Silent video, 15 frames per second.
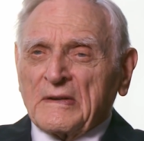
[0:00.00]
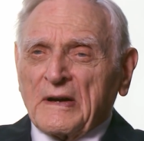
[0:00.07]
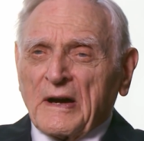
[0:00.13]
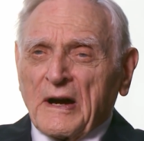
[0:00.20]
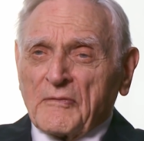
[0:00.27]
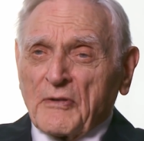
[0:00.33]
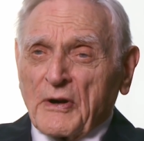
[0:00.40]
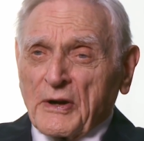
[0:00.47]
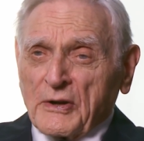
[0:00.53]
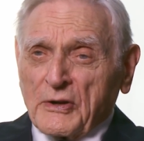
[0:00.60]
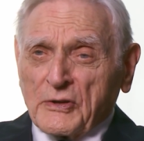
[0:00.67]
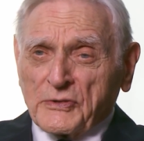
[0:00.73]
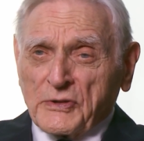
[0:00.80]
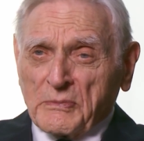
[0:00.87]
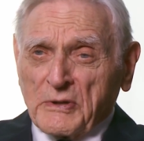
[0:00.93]
are very
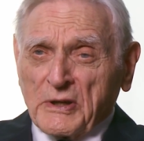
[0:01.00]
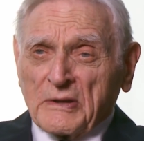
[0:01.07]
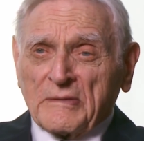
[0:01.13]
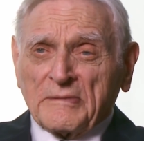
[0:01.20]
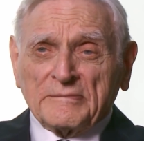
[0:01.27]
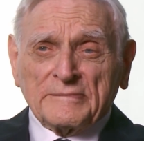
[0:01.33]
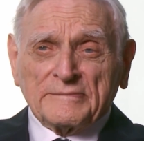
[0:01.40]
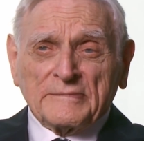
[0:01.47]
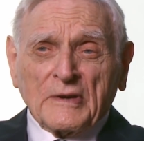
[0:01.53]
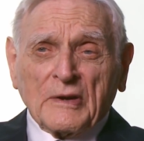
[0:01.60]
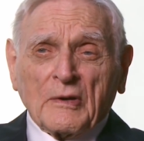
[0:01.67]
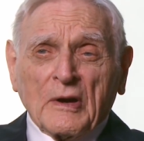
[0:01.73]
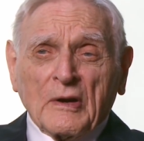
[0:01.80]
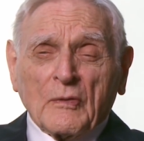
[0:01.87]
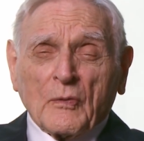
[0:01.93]
good to me.
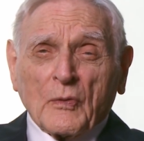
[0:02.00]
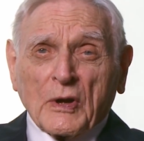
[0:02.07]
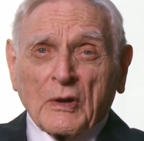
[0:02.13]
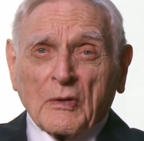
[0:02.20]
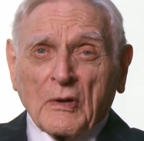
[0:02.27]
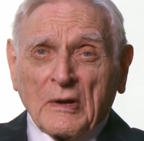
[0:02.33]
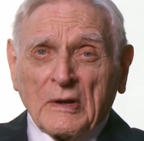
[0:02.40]
We